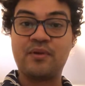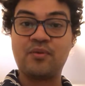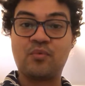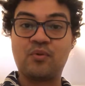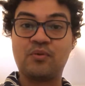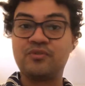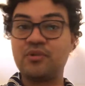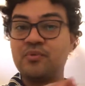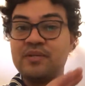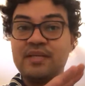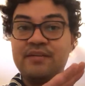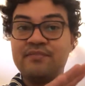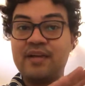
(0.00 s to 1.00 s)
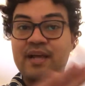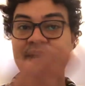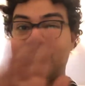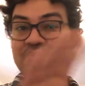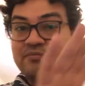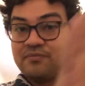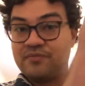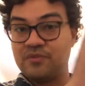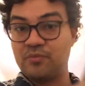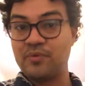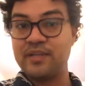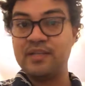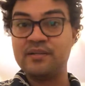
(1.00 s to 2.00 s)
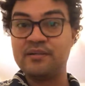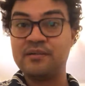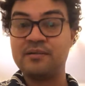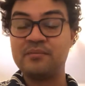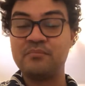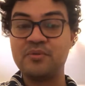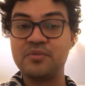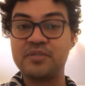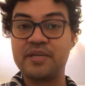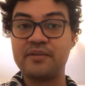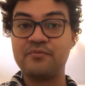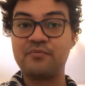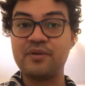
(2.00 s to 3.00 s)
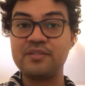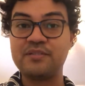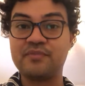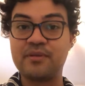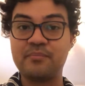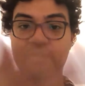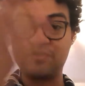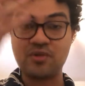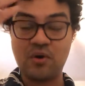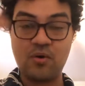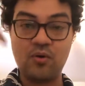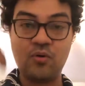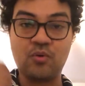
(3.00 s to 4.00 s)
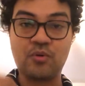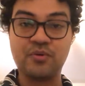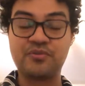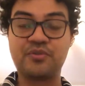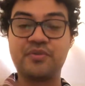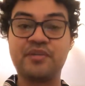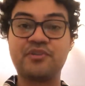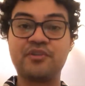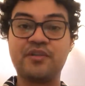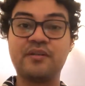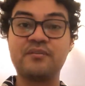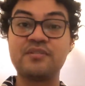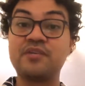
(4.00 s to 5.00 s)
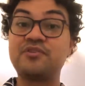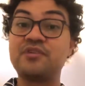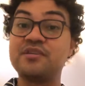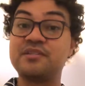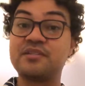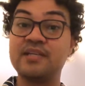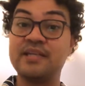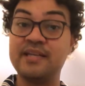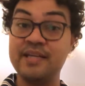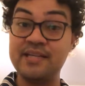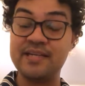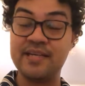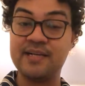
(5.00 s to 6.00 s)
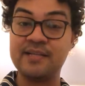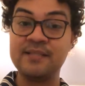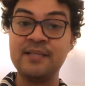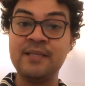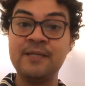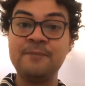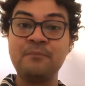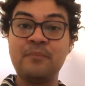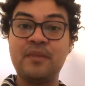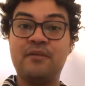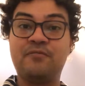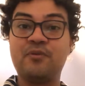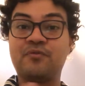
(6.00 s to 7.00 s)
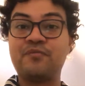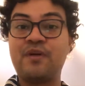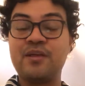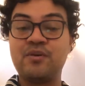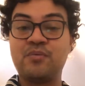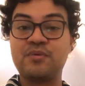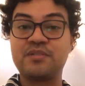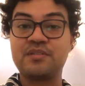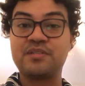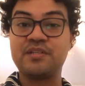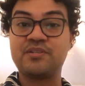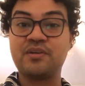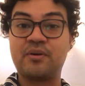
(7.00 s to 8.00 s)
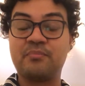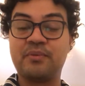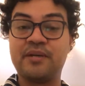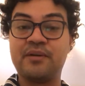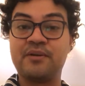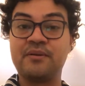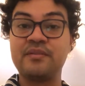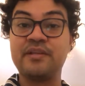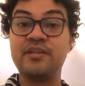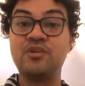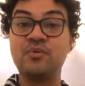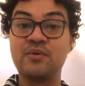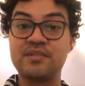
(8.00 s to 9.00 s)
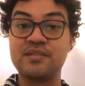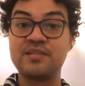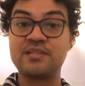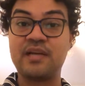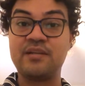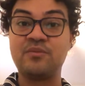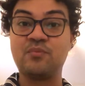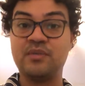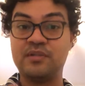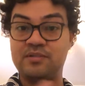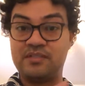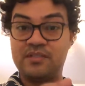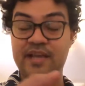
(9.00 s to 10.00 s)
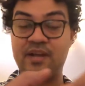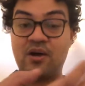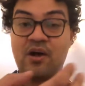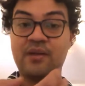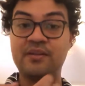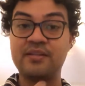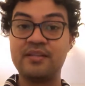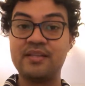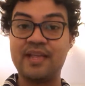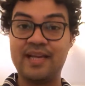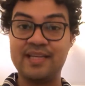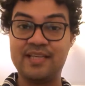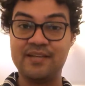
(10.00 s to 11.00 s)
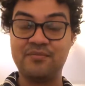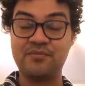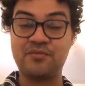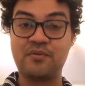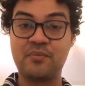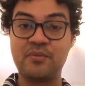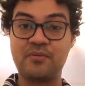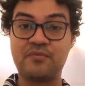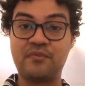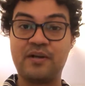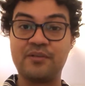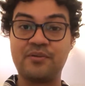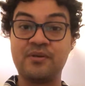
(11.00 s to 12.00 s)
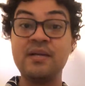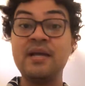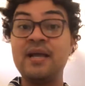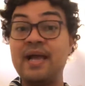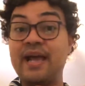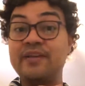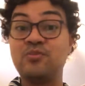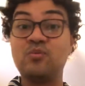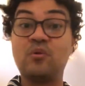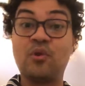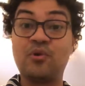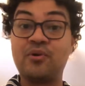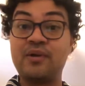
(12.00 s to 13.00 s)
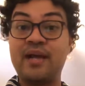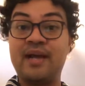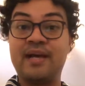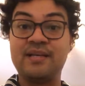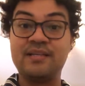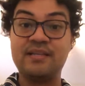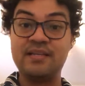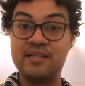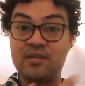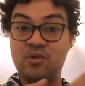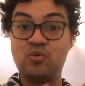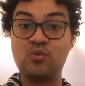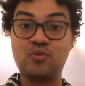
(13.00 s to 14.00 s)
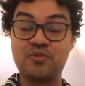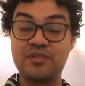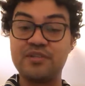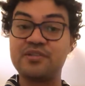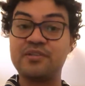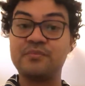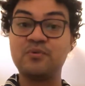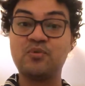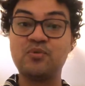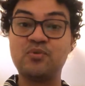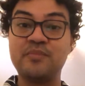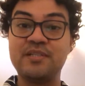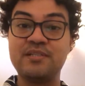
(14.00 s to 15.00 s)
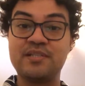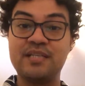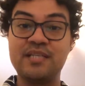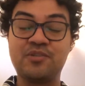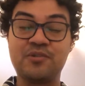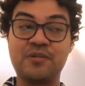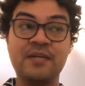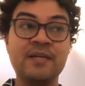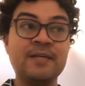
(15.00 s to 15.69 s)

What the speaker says: the world don't even have the written music in front of them. It's all oral tradition, such as in India. If your father was a sitar player, then you as the son would take on that gift from your father, and you'd learn in a guru system. Guru means teacher.